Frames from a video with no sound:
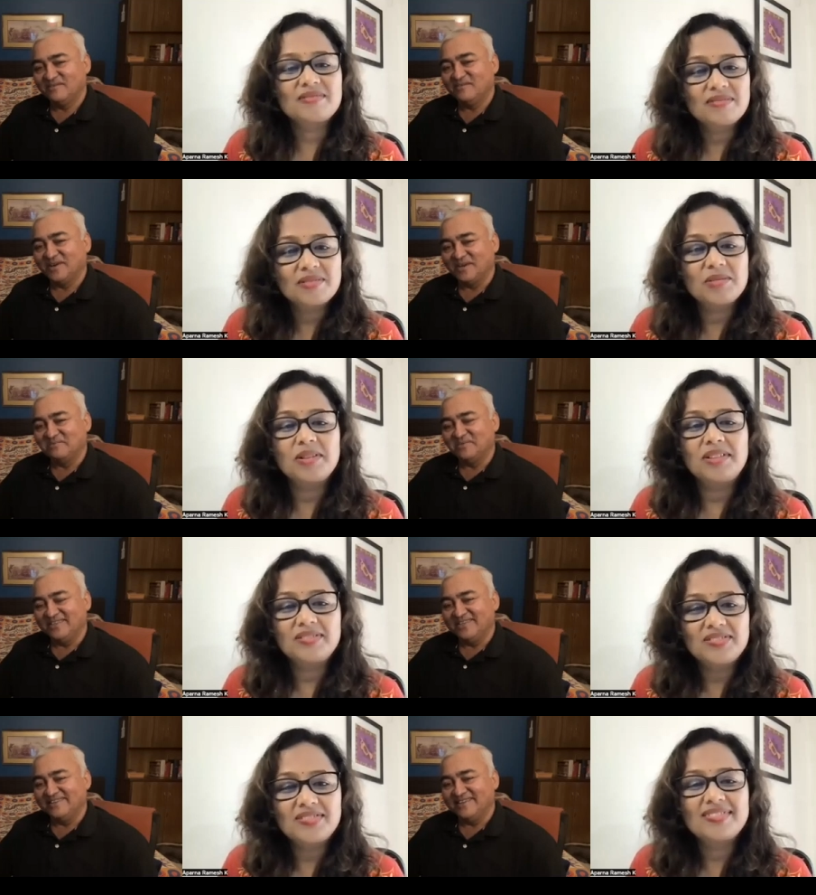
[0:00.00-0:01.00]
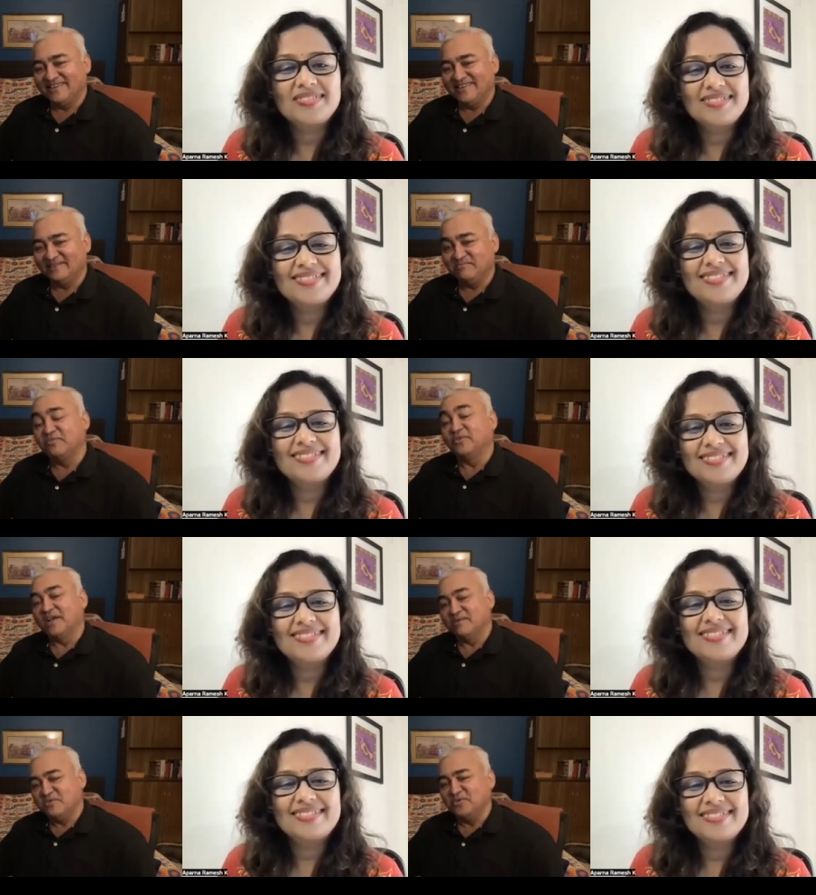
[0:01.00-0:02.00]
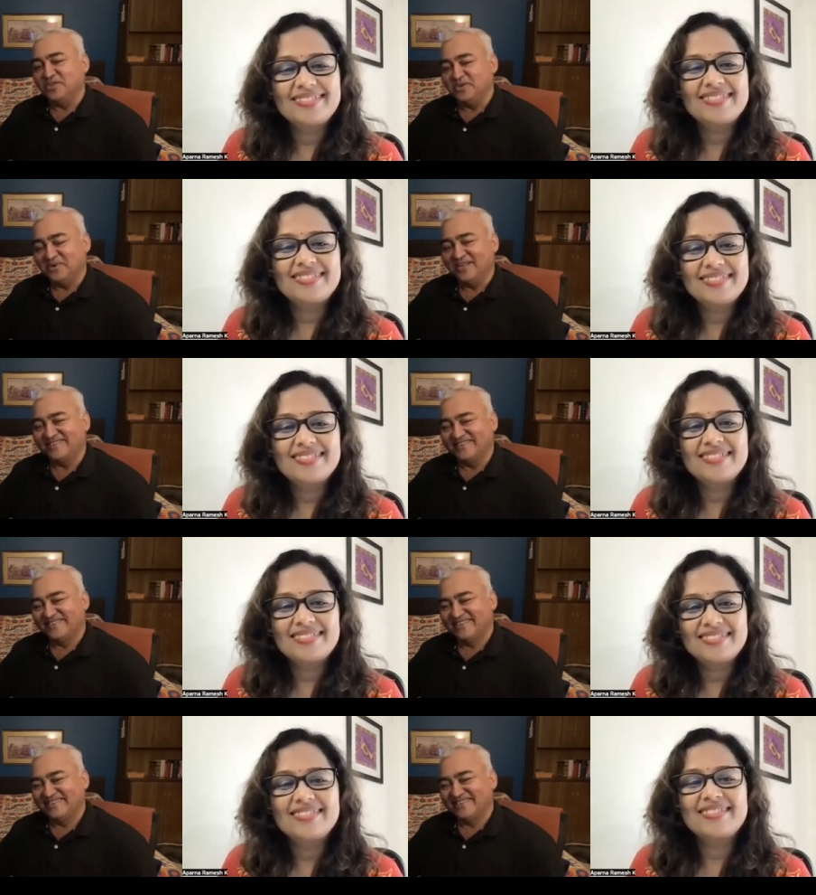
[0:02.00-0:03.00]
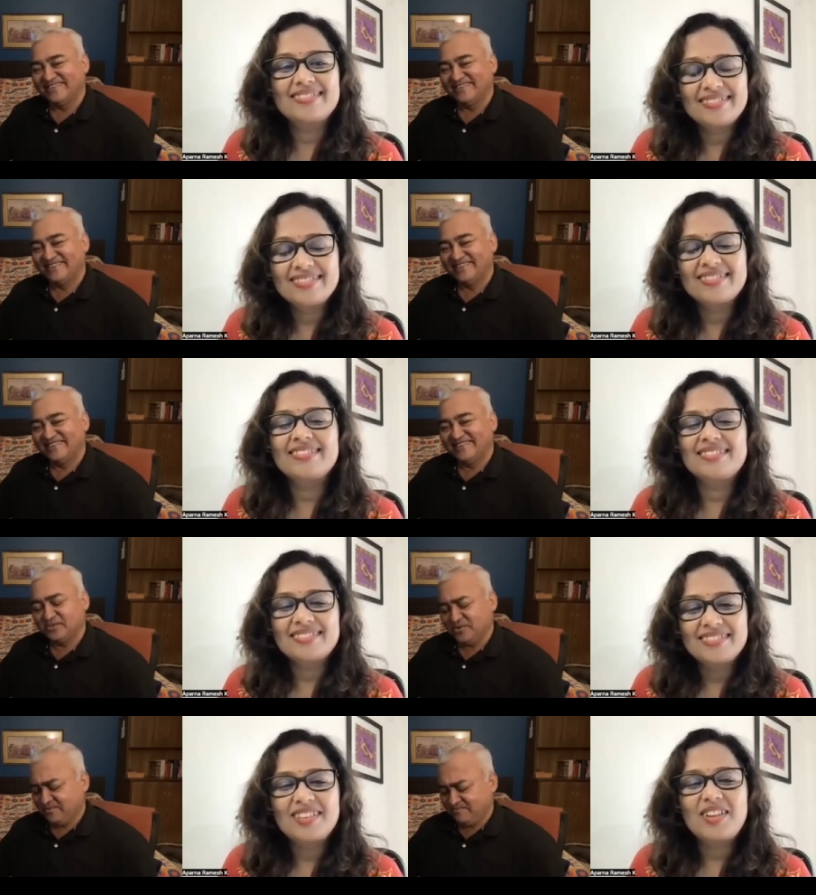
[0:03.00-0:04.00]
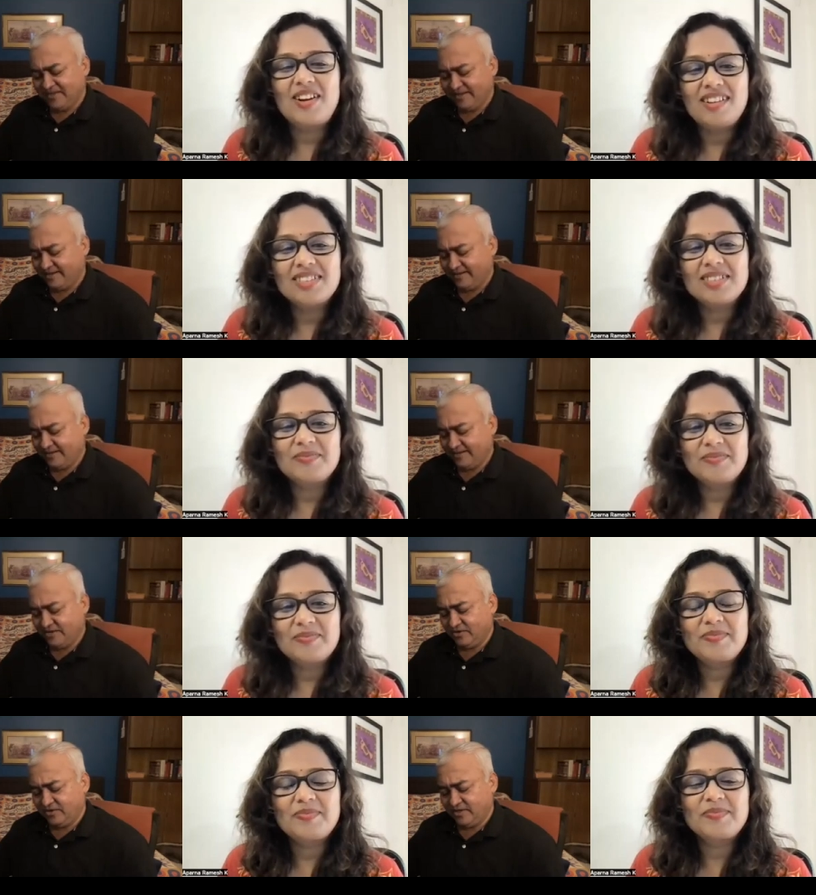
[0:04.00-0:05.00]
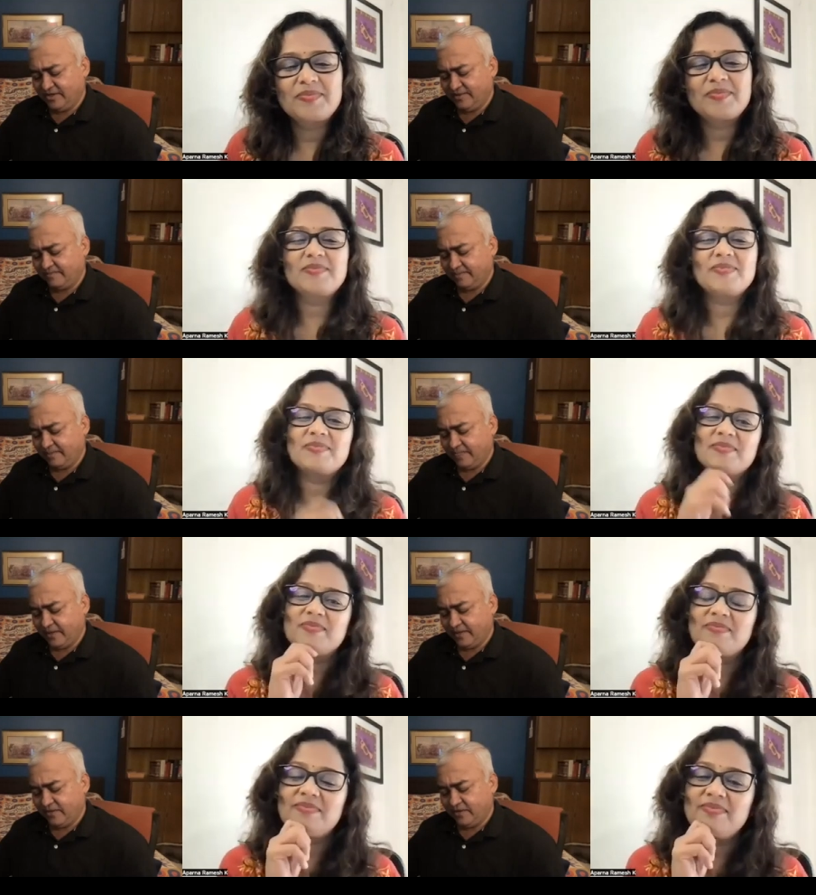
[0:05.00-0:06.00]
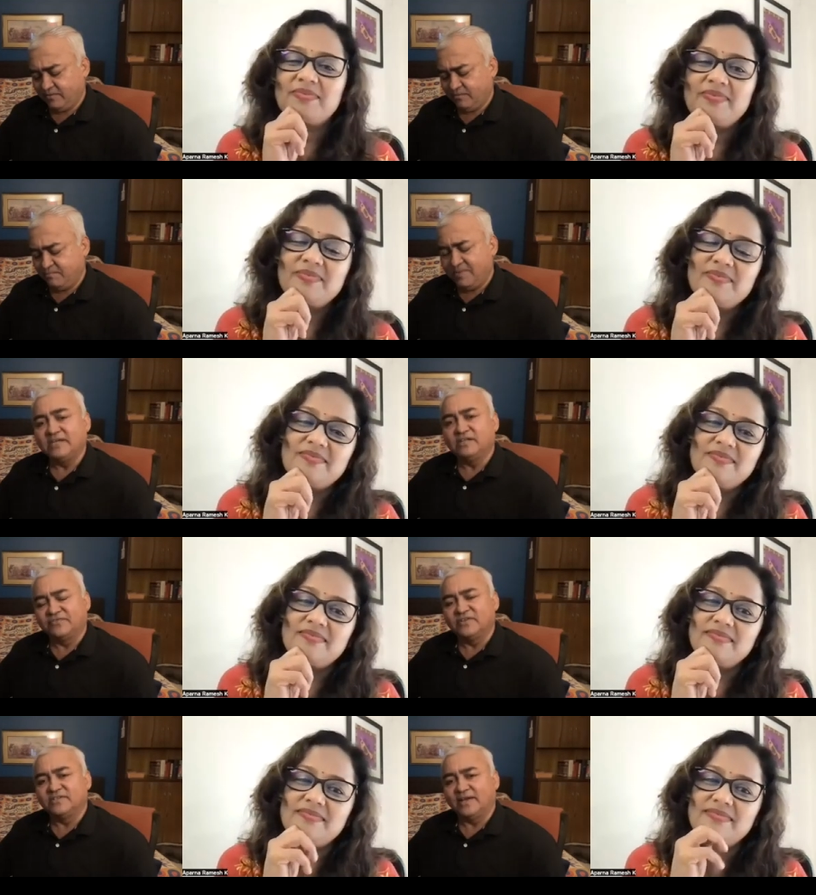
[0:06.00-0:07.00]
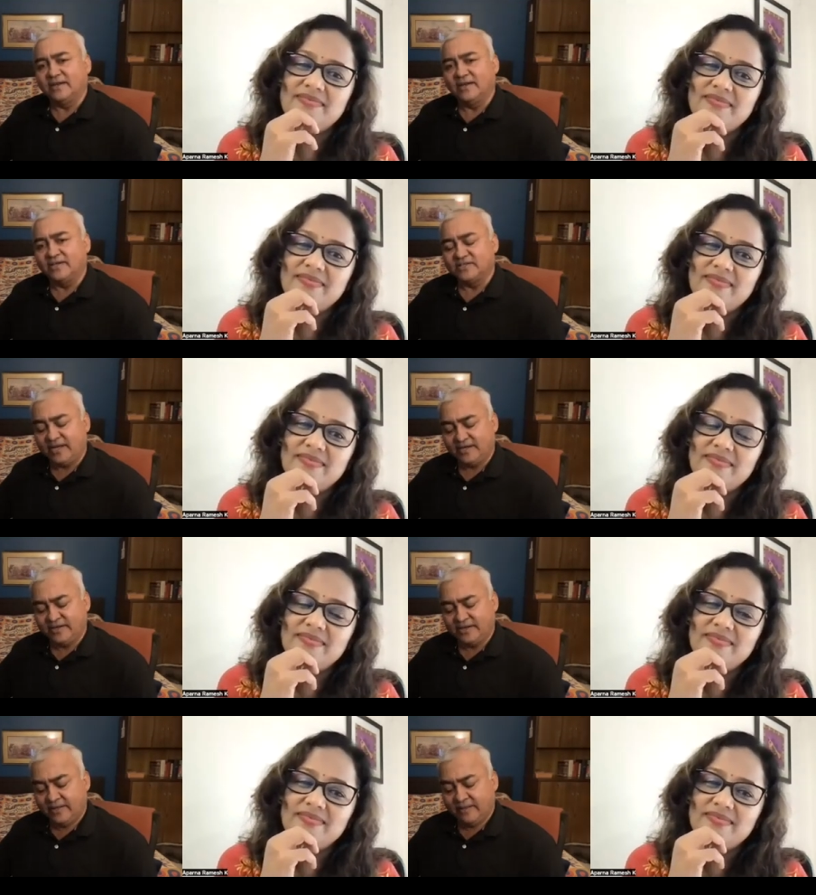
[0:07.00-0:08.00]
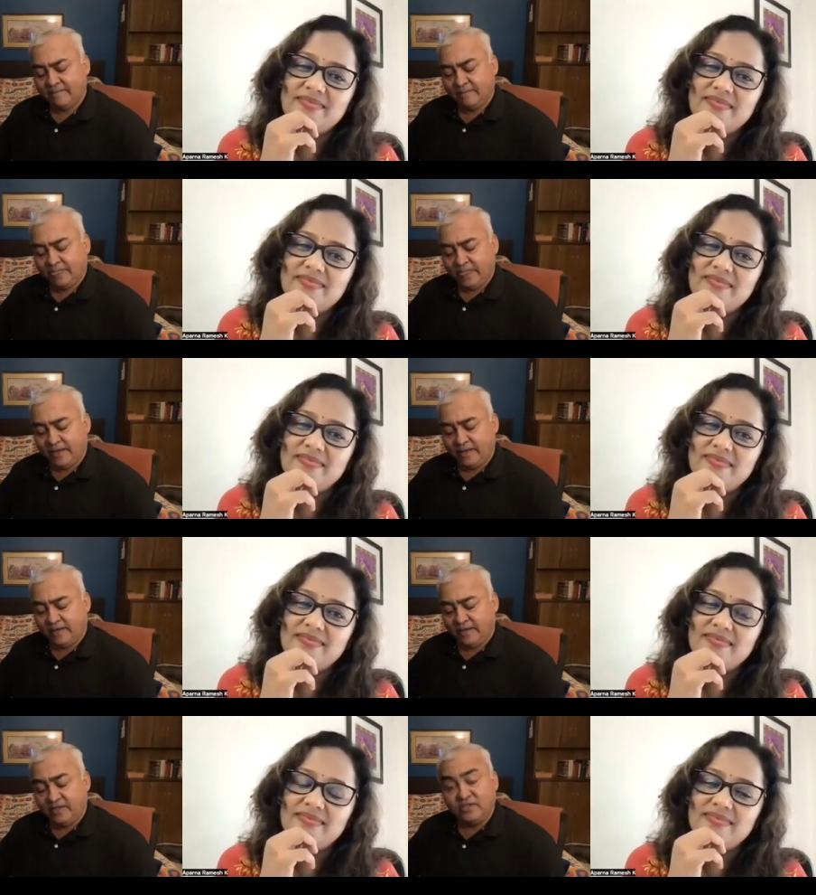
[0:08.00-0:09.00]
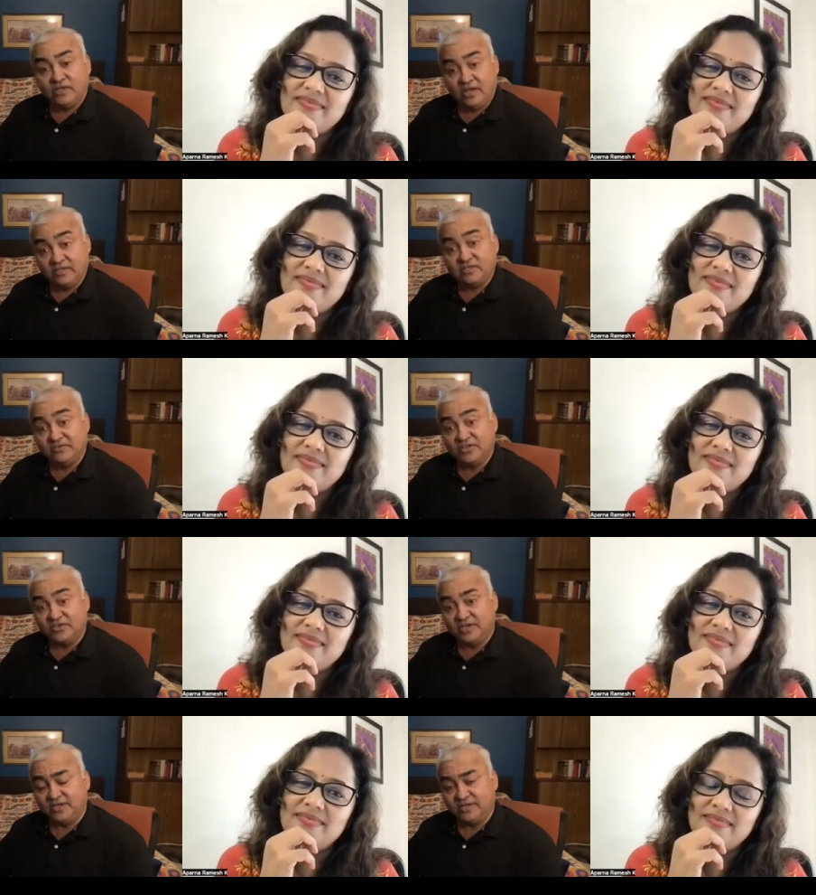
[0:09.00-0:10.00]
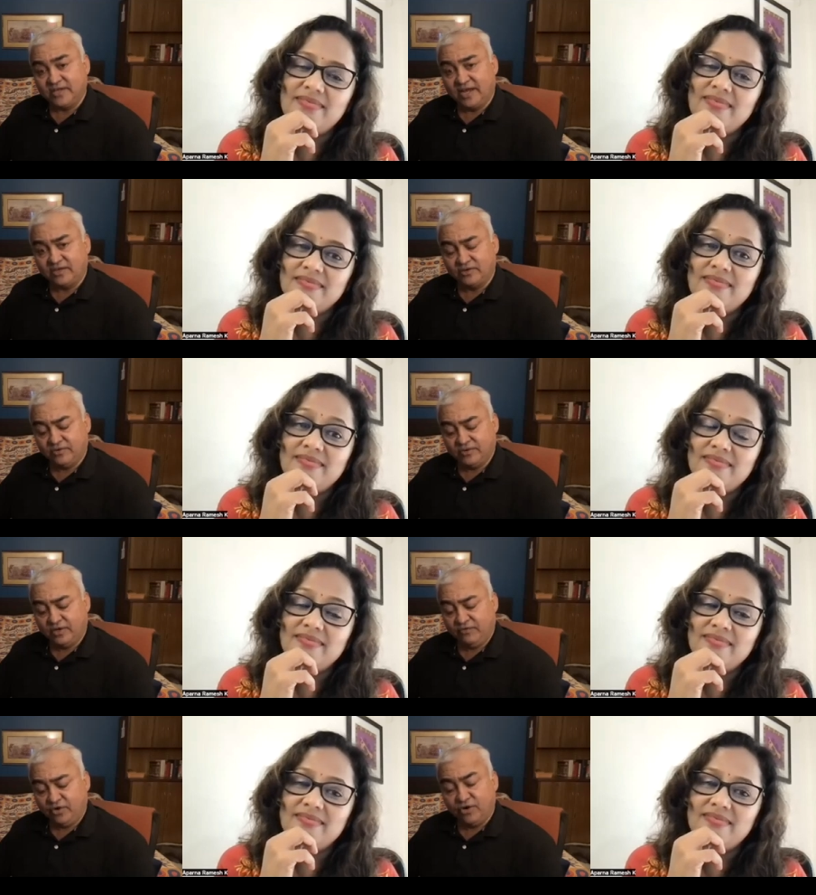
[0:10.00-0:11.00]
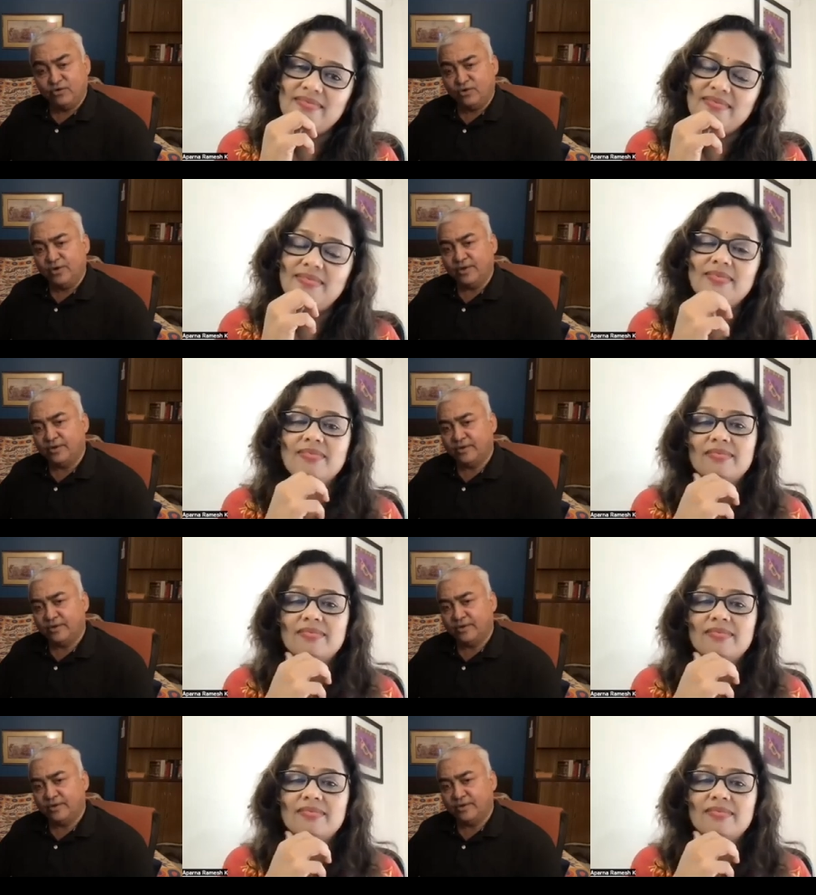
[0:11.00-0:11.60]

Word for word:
Speaker 1: working with these guys before I moved to the U S. So, uh, you know, the the big difference I realized that uh, in the in Civvy Street is that, you know, if you're good,